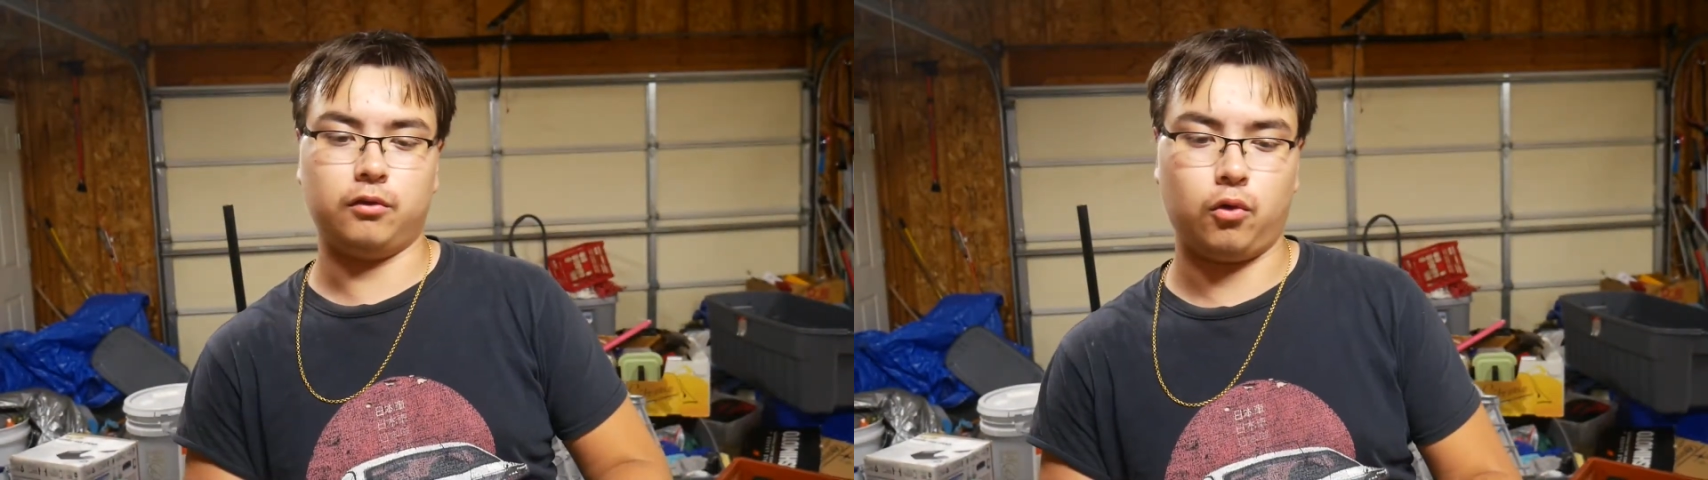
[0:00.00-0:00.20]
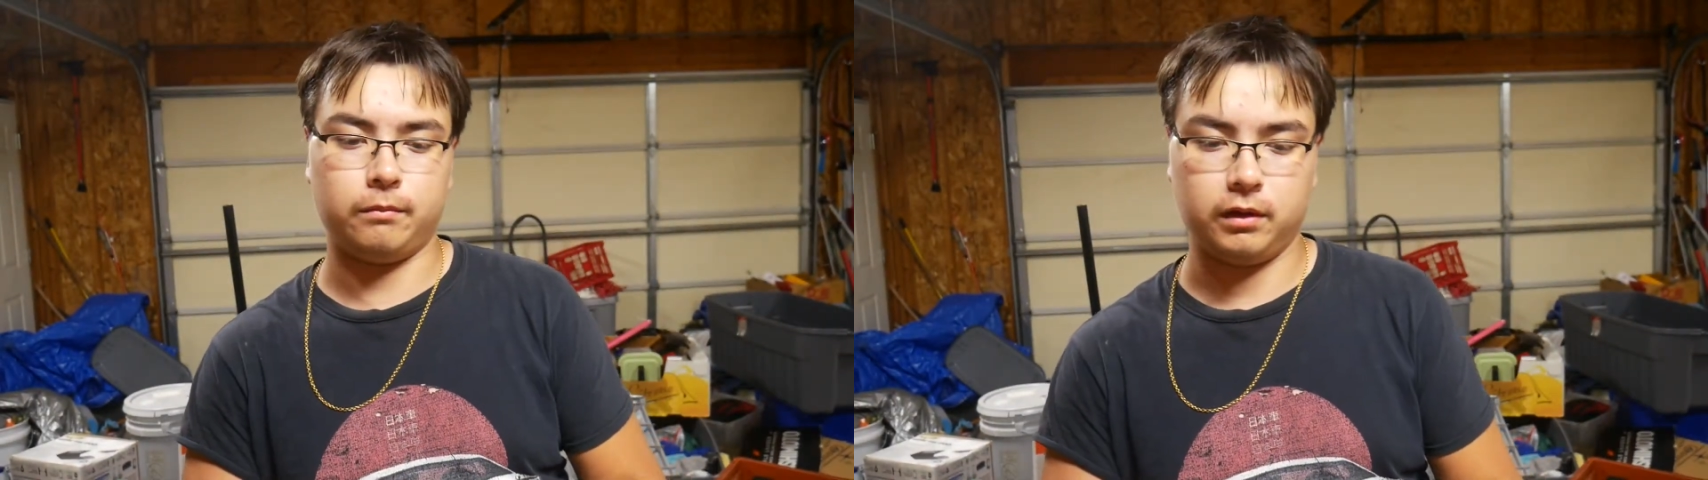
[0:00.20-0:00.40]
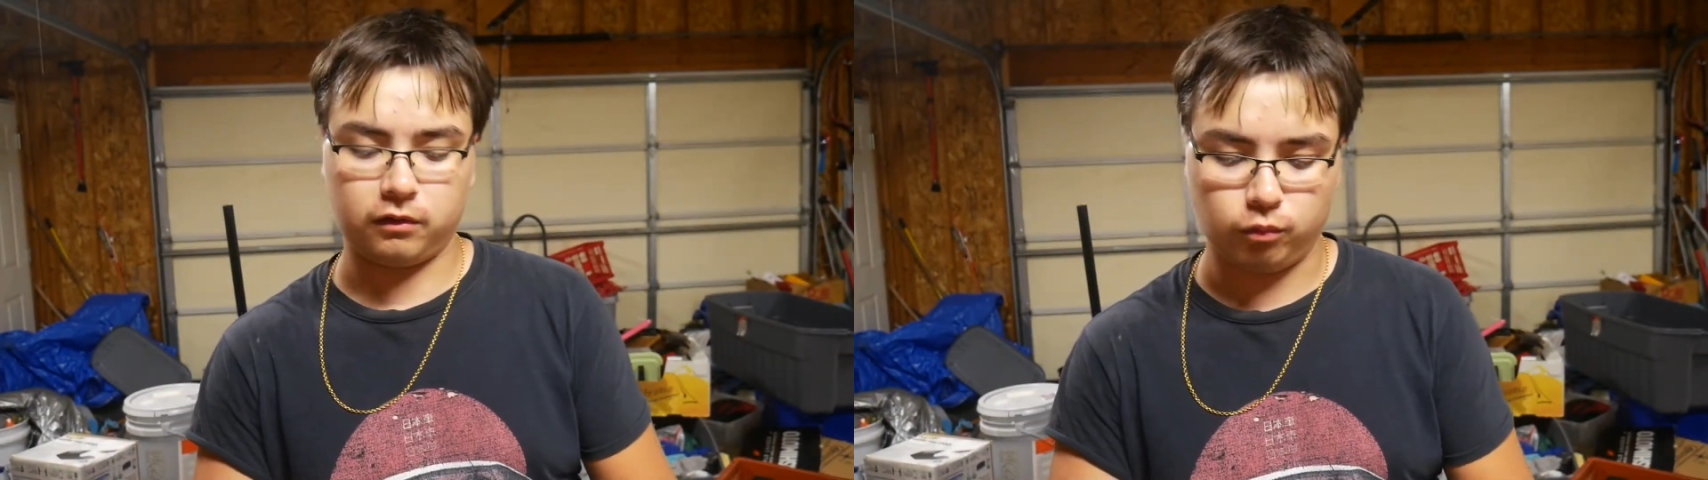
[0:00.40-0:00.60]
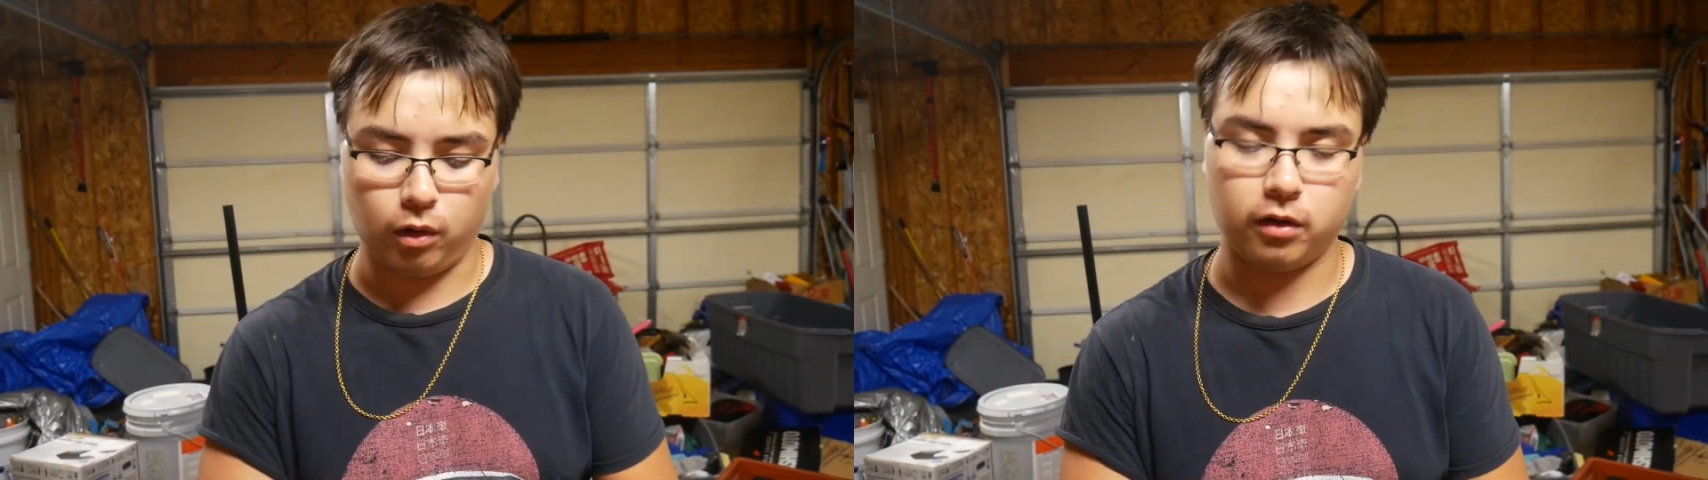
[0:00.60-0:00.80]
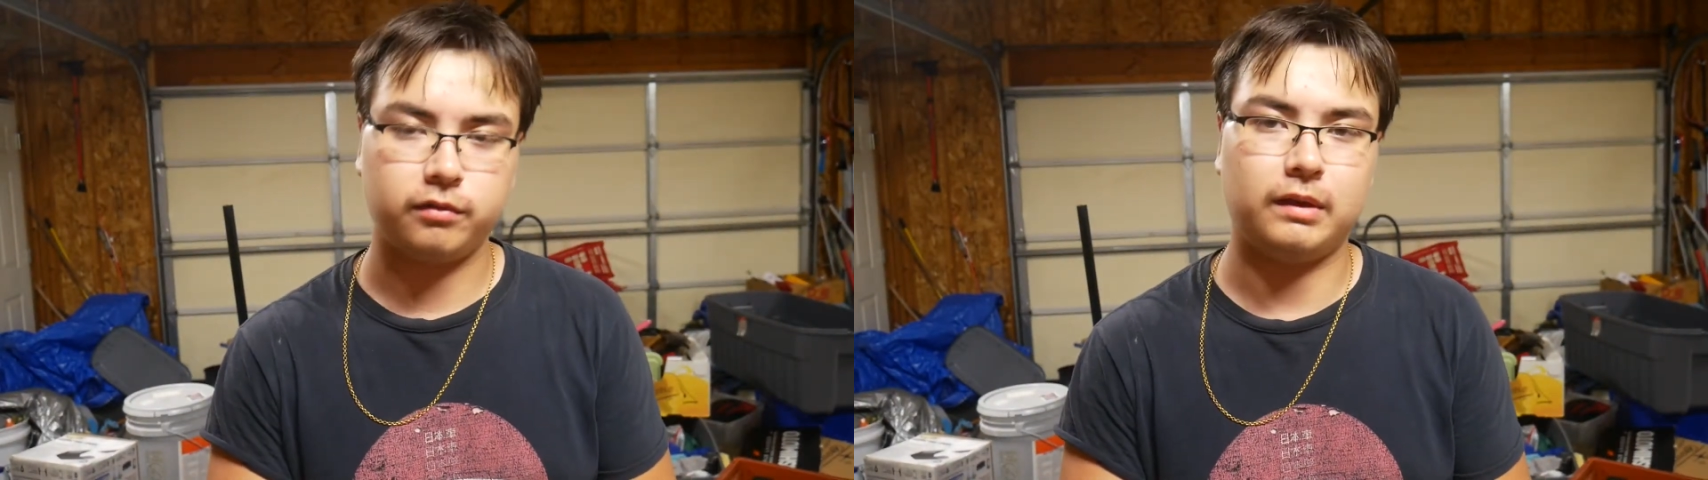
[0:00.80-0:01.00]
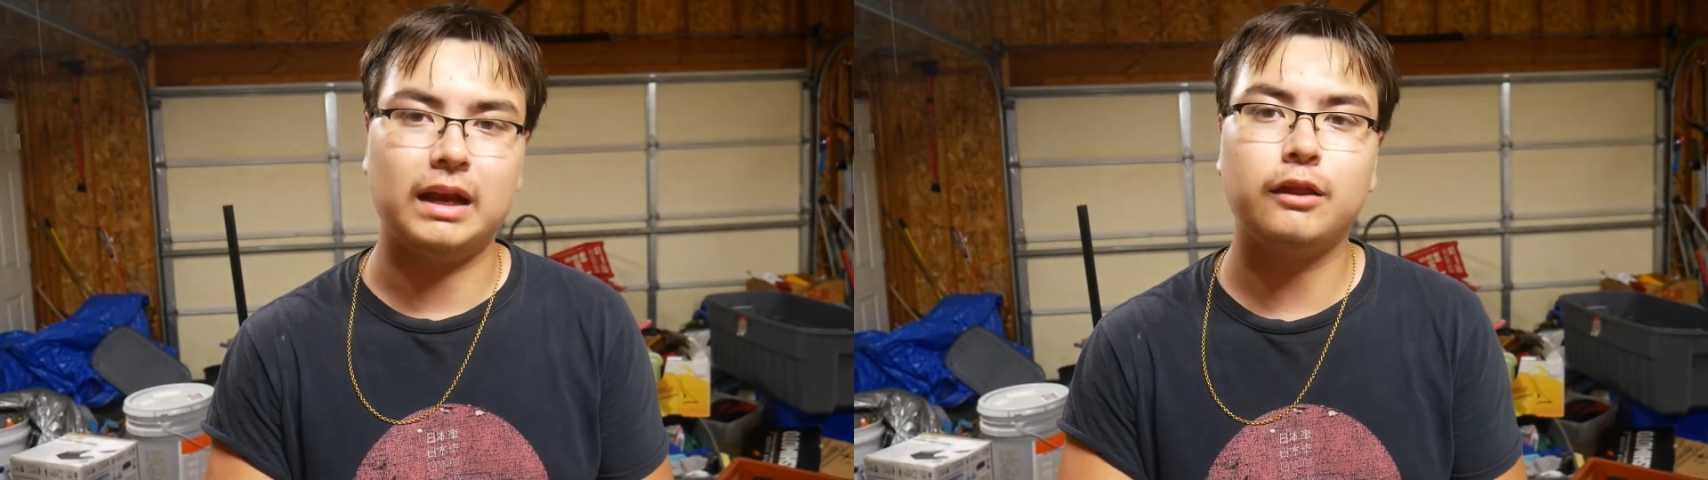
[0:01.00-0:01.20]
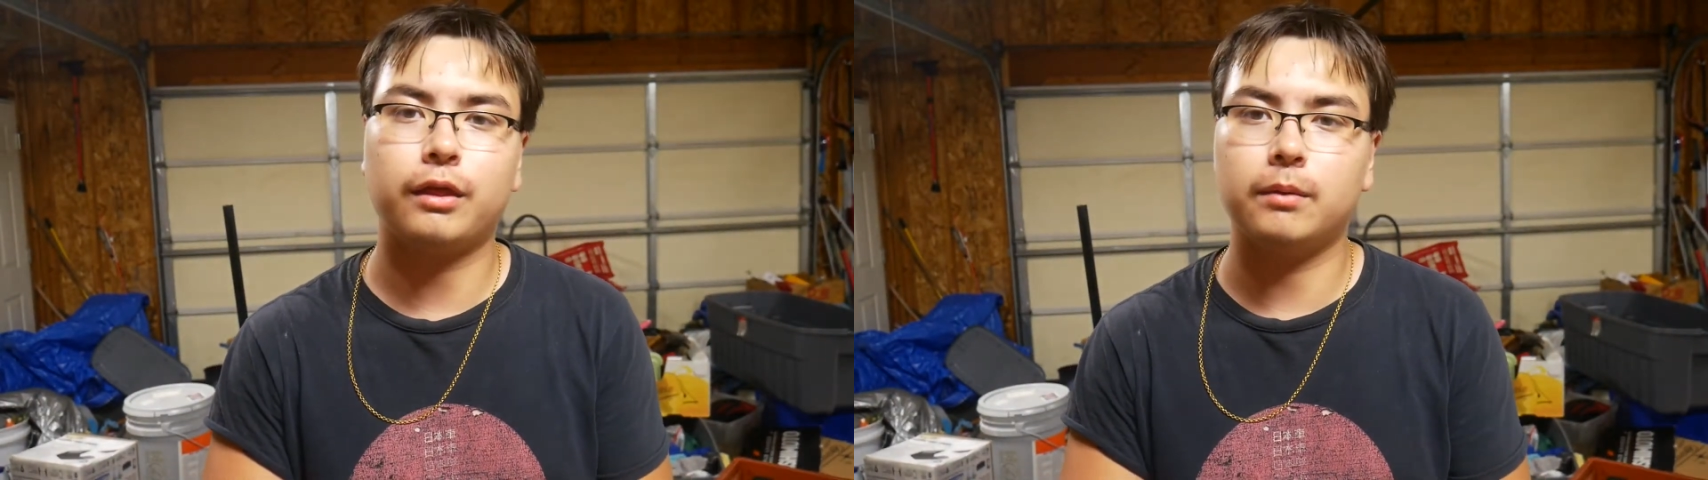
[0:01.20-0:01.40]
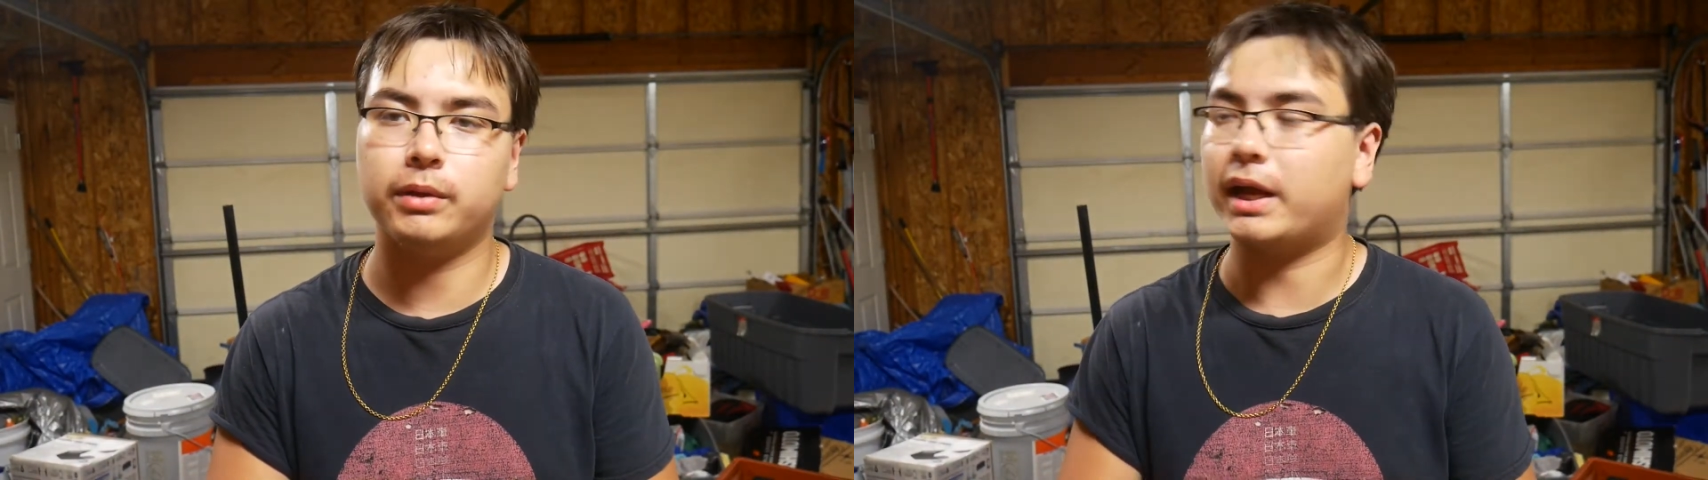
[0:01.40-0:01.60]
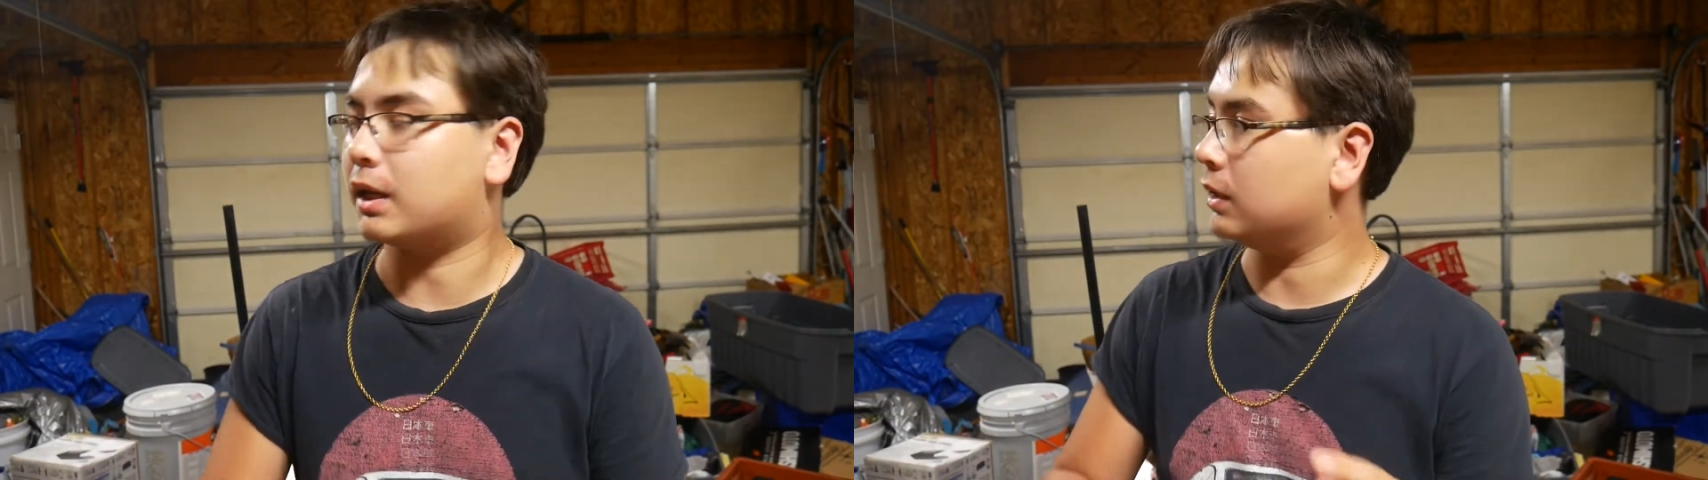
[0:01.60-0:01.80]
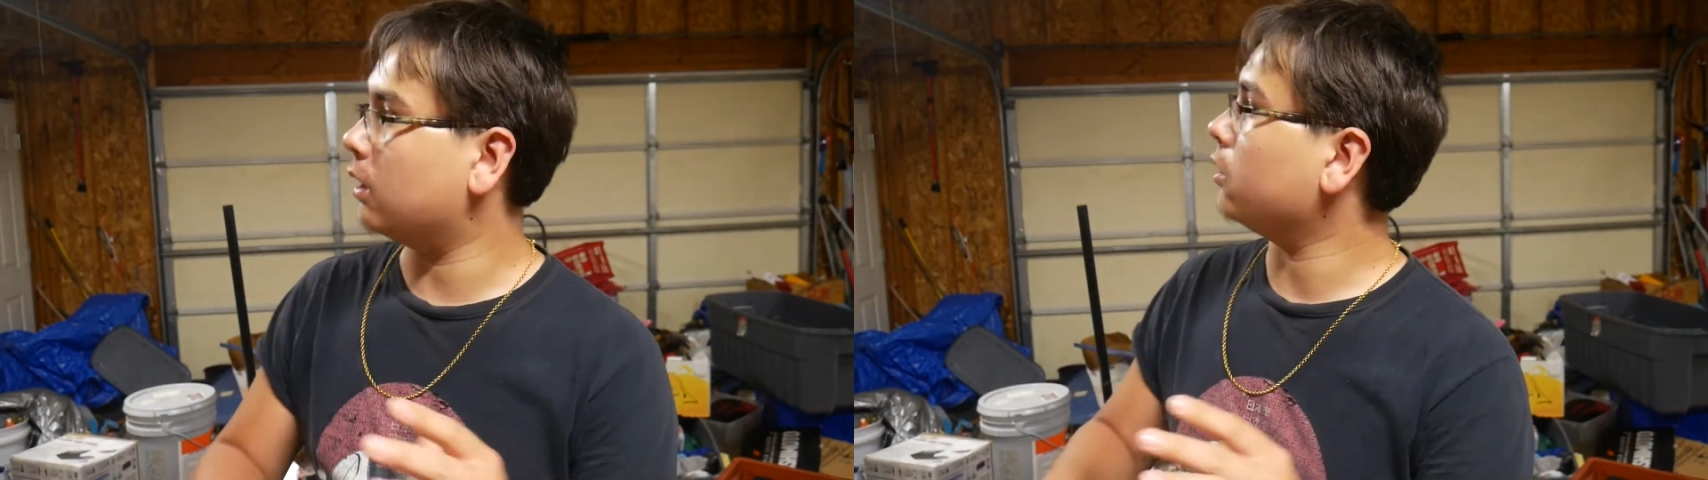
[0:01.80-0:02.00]
hornets, wasps, anything black
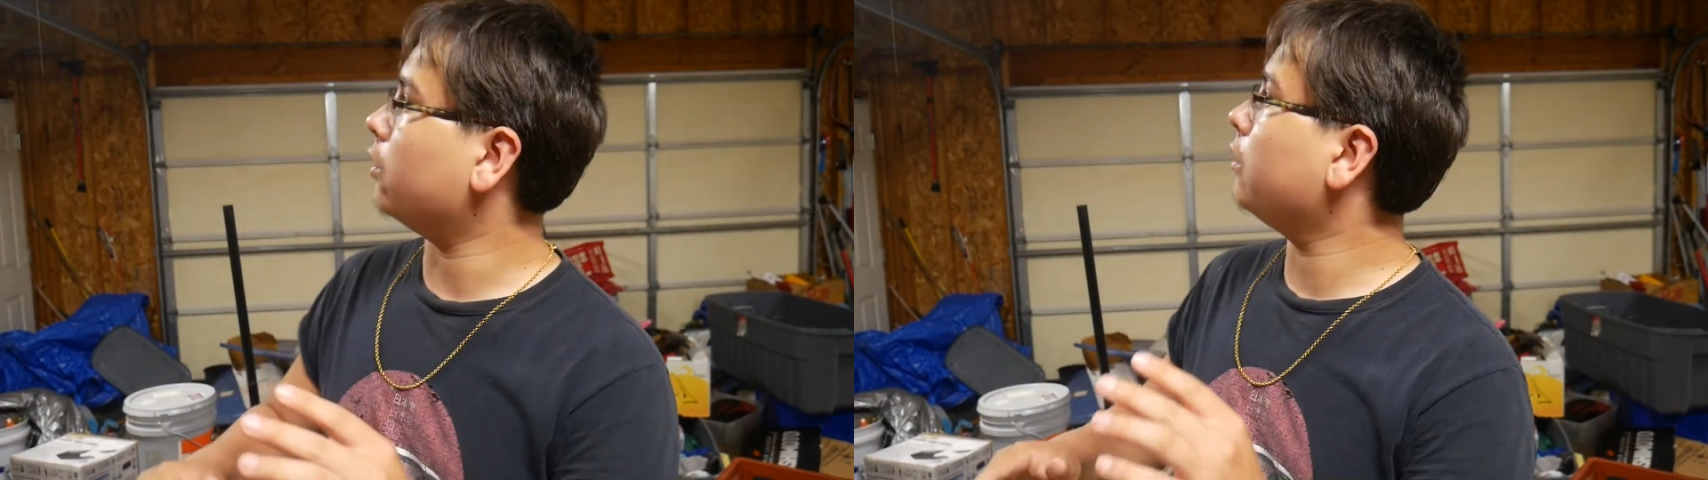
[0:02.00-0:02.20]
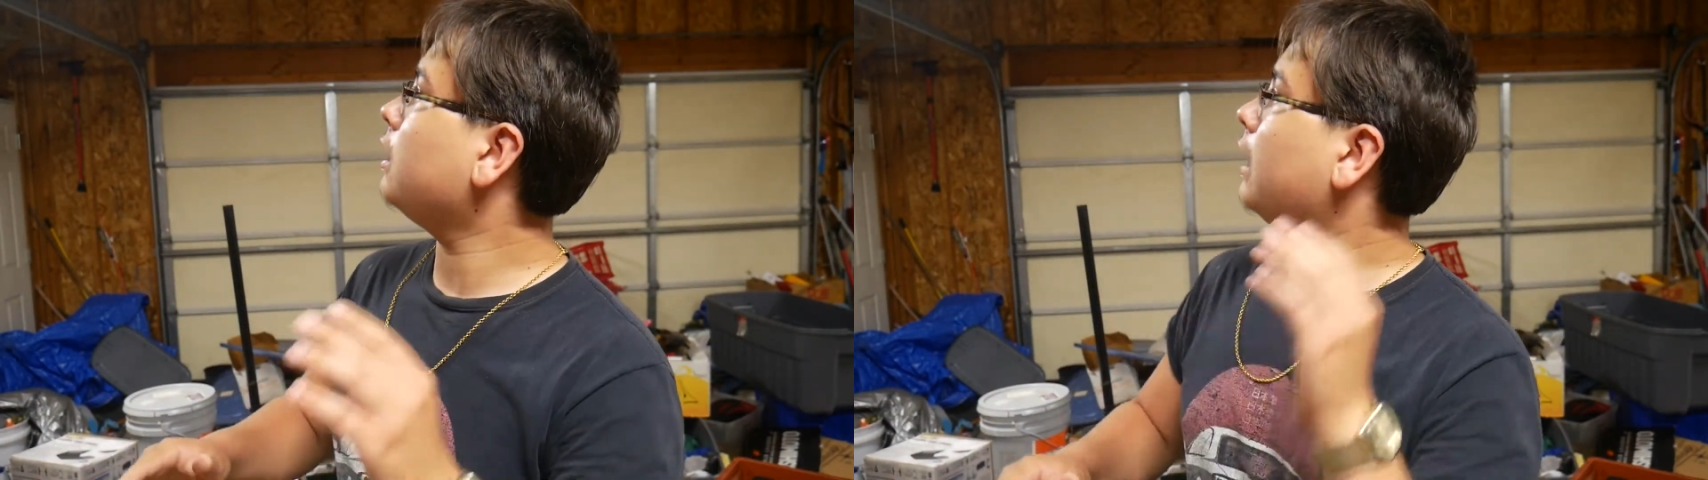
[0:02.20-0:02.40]
and yellow,